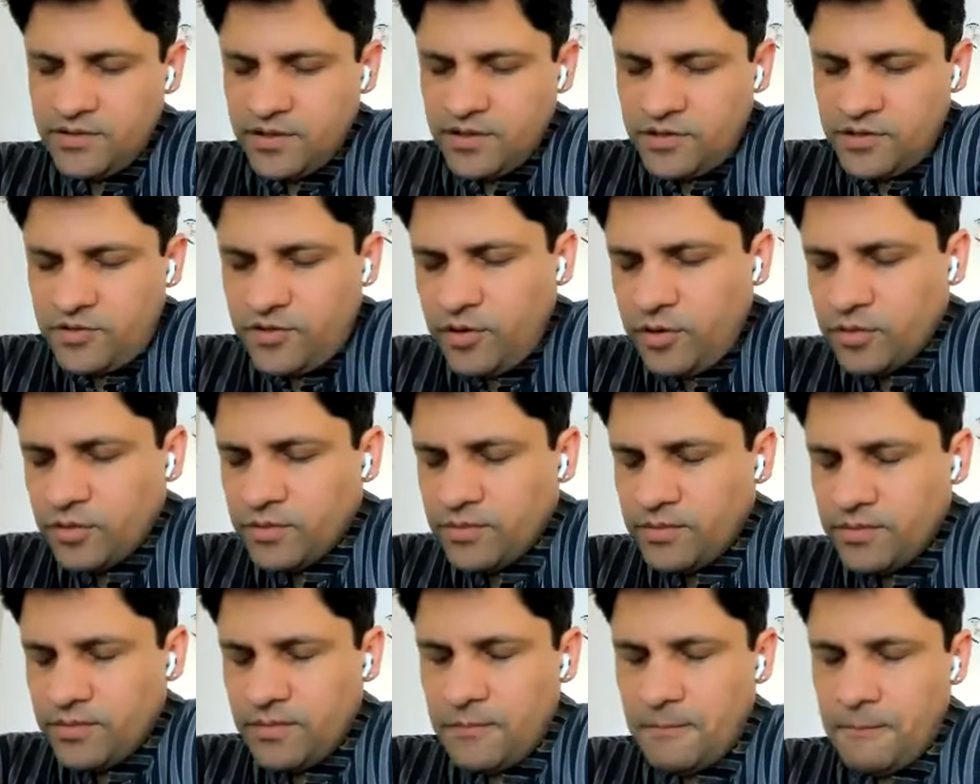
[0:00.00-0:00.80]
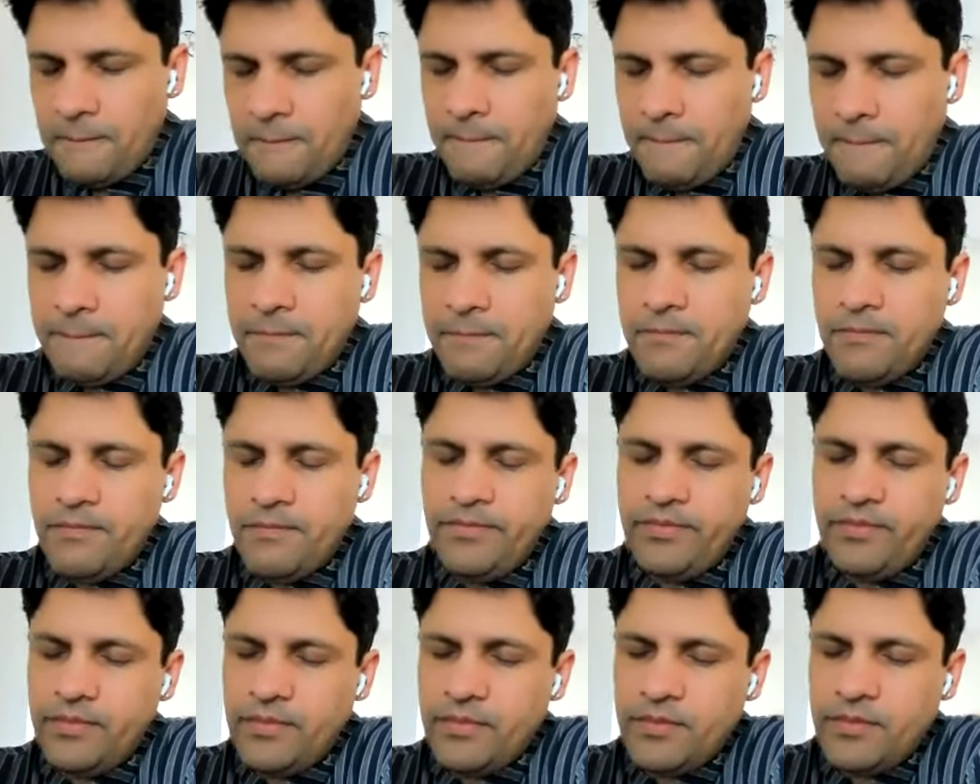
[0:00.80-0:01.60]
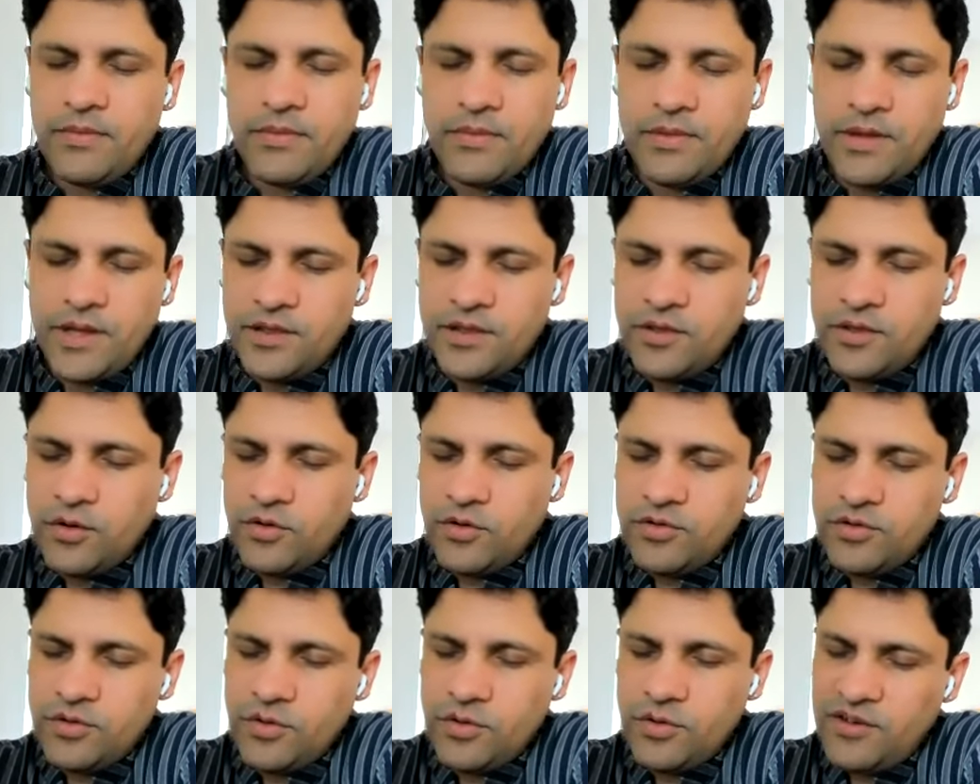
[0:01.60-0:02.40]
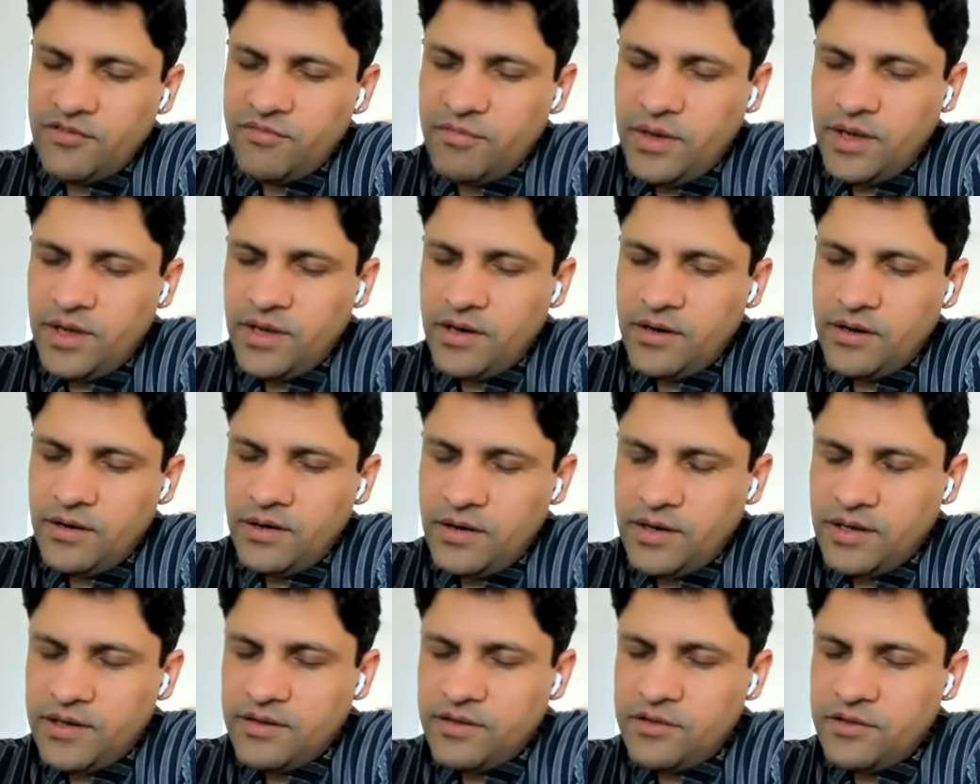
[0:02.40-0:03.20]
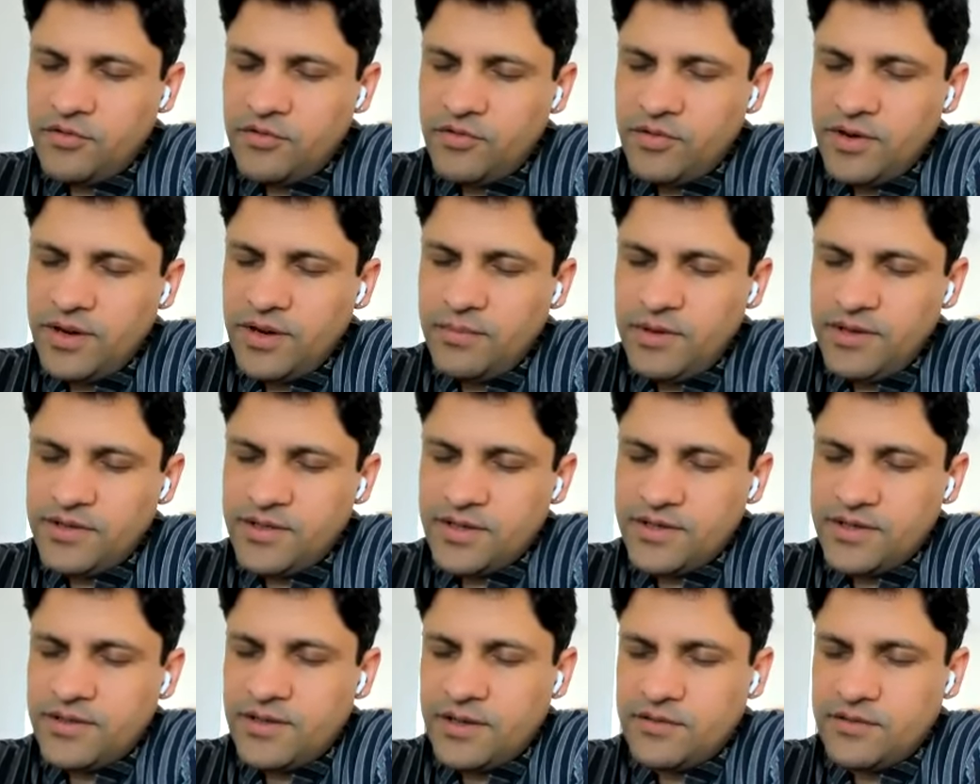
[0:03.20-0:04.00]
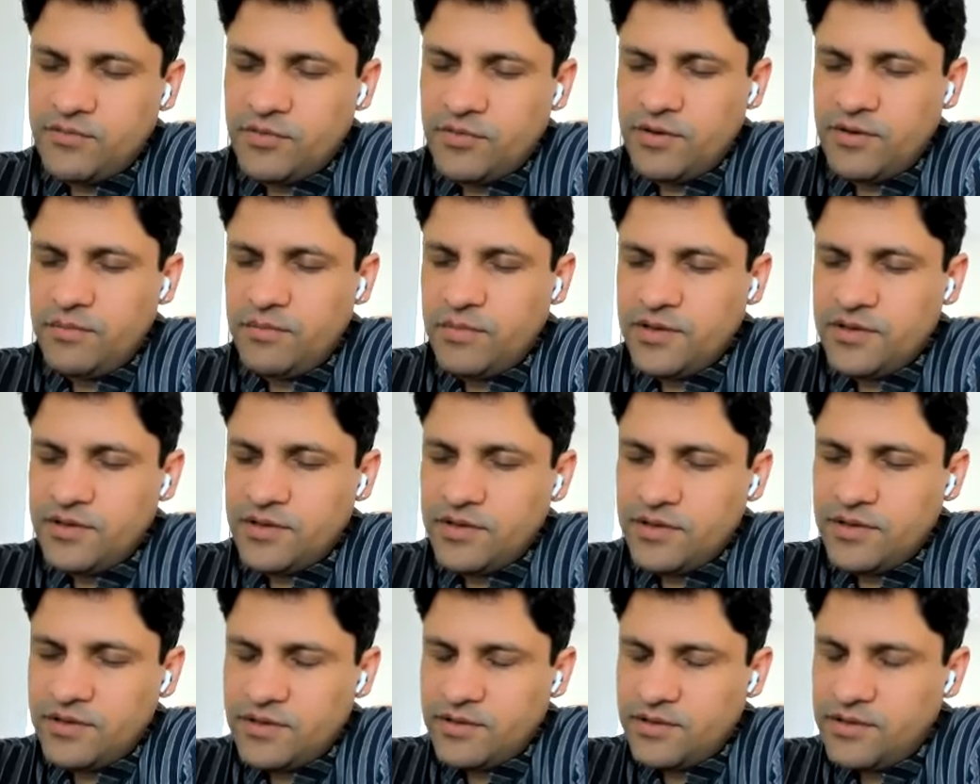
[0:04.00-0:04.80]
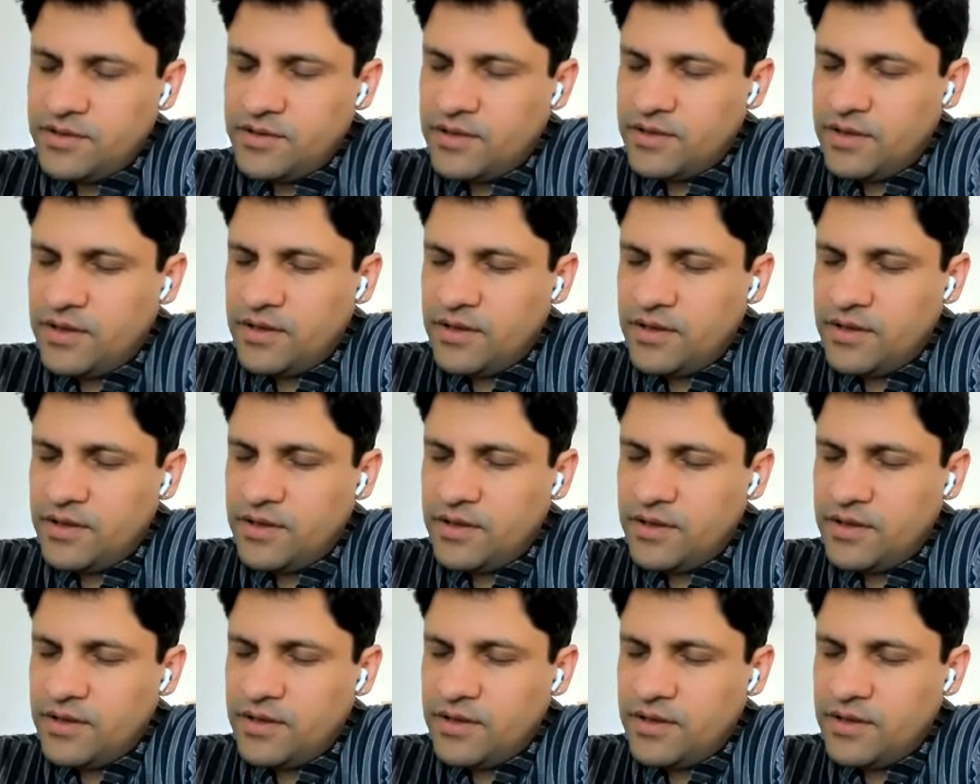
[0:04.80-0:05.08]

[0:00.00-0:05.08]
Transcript: Is it true that those who have been extremely successful in business,